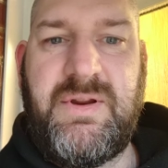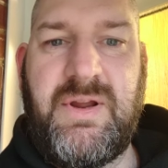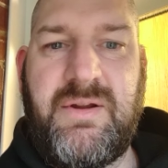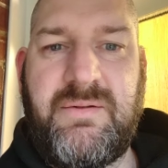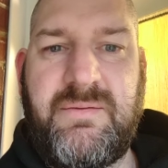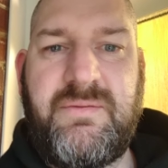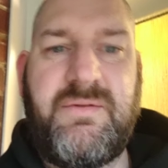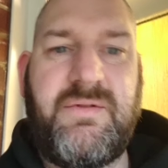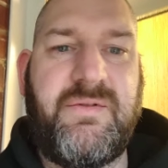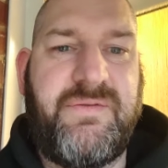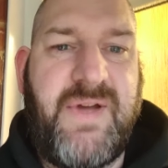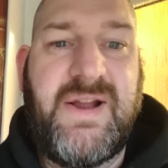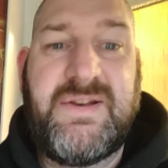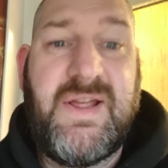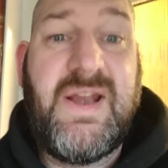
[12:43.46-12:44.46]
you know, the
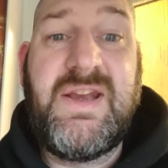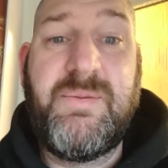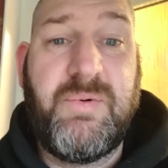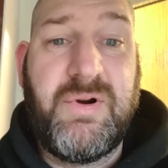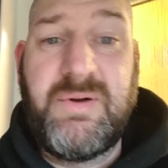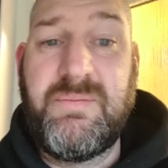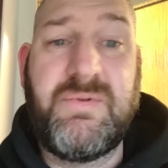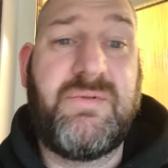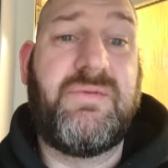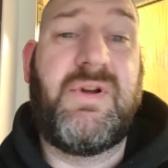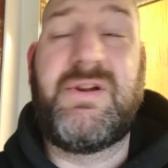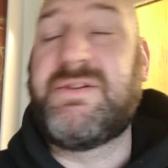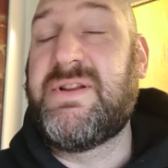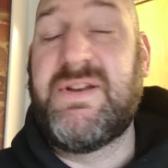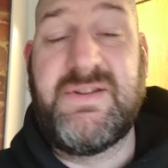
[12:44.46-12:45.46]
fact that anybody would
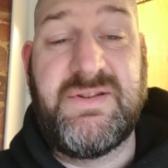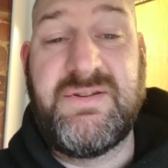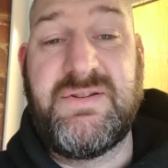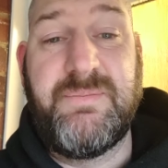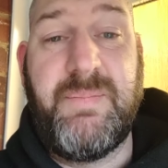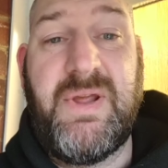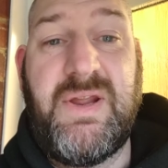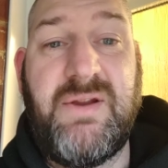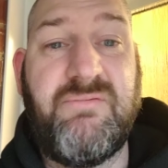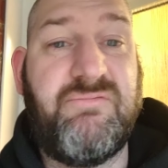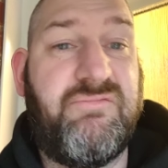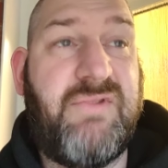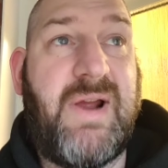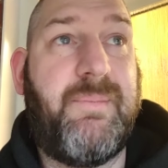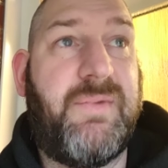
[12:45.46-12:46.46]
like to listen to me
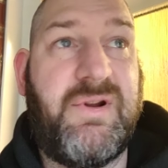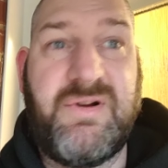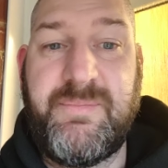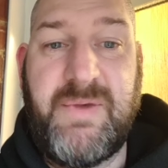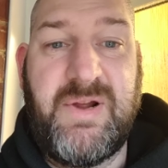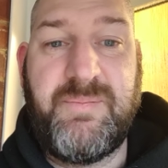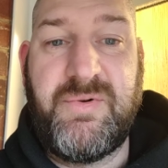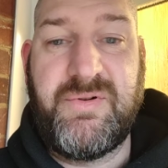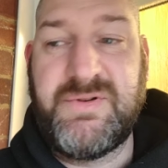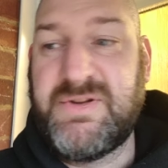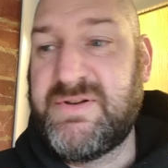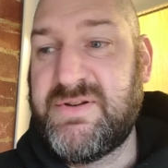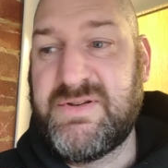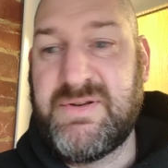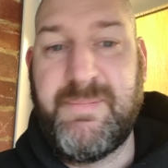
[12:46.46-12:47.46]
ramble on about
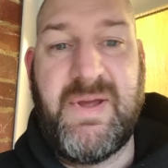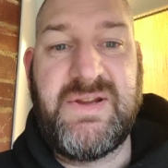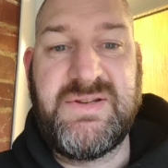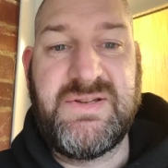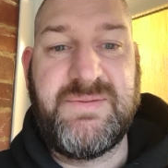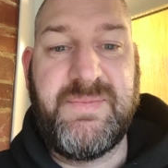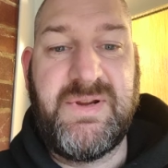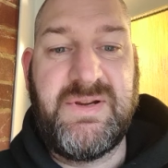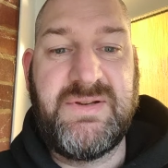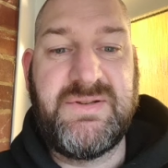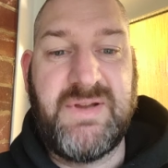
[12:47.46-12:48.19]
boxing just amazes me.